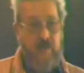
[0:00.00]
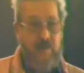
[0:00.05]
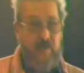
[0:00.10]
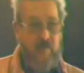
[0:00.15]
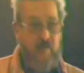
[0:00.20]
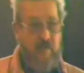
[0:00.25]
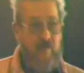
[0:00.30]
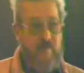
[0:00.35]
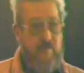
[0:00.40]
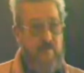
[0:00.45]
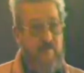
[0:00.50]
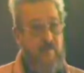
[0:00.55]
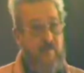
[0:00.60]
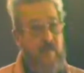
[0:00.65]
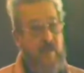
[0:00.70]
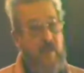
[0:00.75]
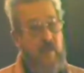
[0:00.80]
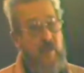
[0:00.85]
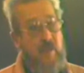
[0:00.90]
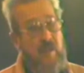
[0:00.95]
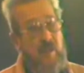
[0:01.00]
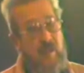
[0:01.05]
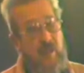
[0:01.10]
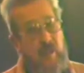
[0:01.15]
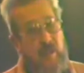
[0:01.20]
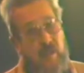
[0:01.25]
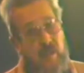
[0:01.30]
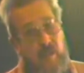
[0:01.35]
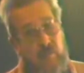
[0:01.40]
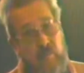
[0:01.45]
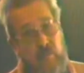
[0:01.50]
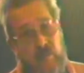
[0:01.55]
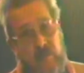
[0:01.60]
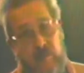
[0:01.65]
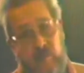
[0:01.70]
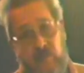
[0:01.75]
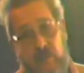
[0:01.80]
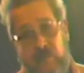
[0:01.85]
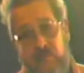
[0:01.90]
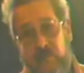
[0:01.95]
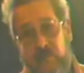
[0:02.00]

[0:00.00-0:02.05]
level, but to be